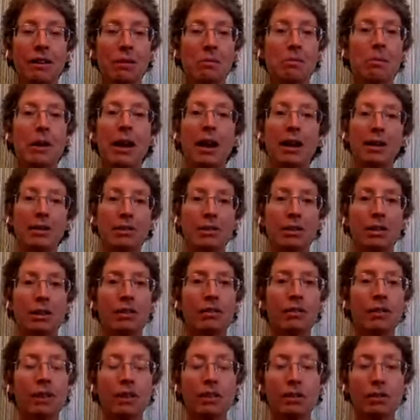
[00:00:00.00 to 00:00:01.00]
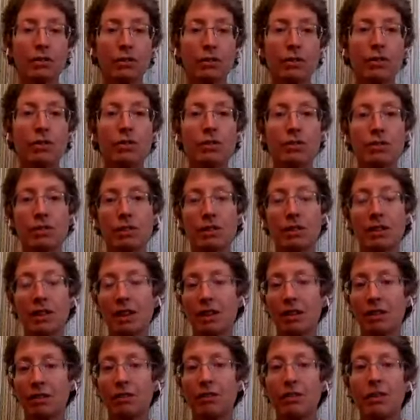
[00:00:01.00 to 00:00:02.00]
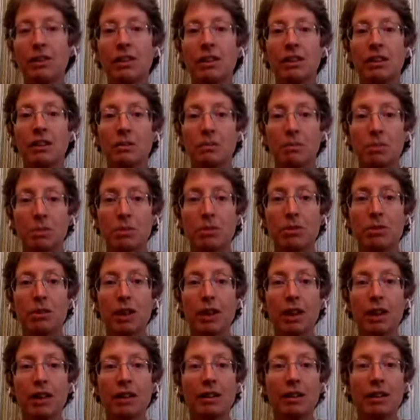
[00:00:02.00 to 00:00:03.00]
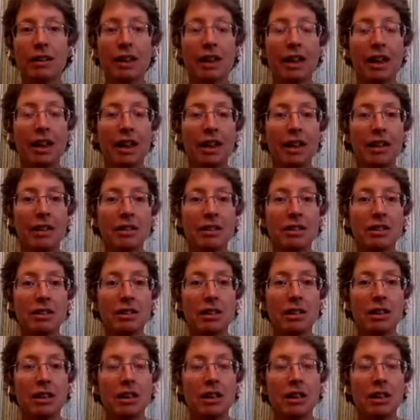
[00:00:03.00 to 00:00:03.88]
amount of confusion and a feeling of betrayal and